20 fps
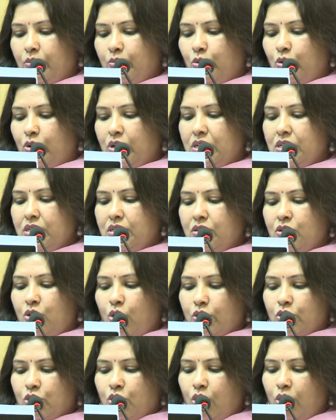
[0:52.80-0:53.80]

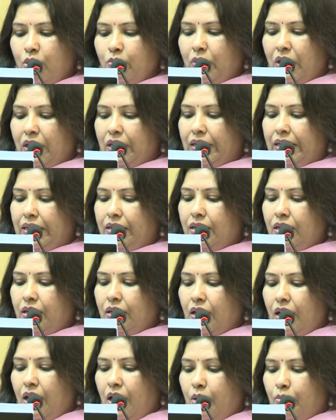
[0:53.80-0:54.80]
ebookers.com, a
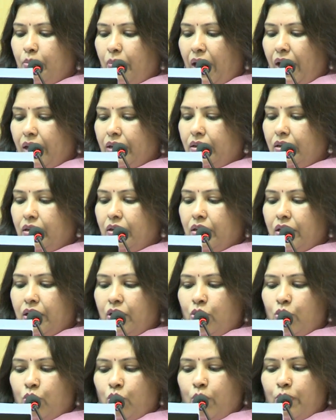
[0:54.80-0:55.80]
leading pan
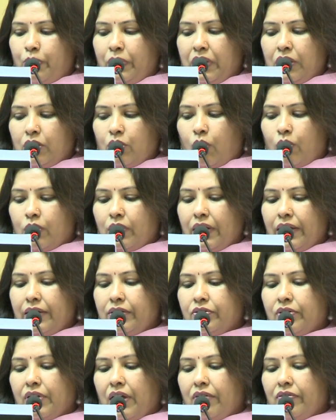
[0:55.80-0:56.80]
European online
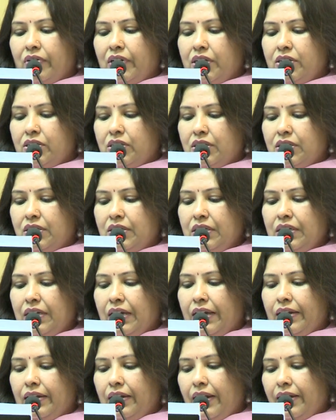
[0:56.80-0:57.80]
travel agency,
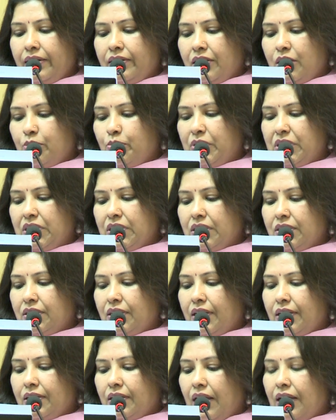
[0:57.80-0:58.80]
and led their business
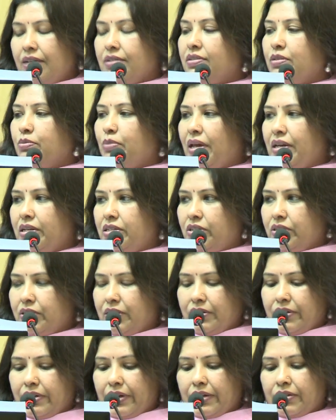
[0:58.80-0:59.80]
as the managing
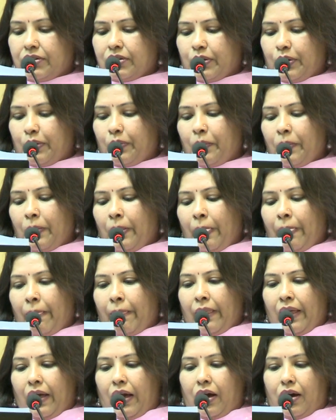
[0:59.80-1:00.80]
director.
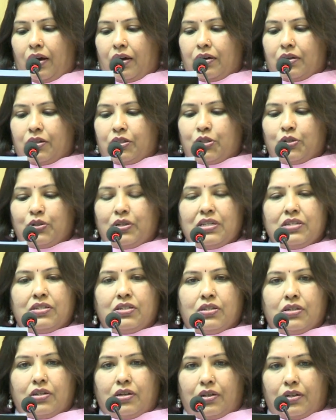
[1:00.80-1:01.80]
Uh,
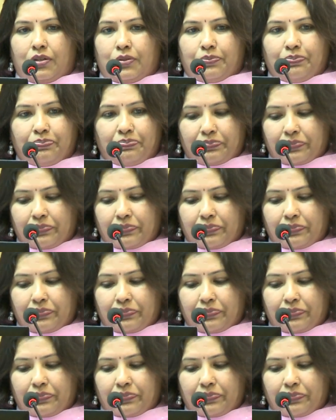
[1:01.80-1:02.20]
today's, uh,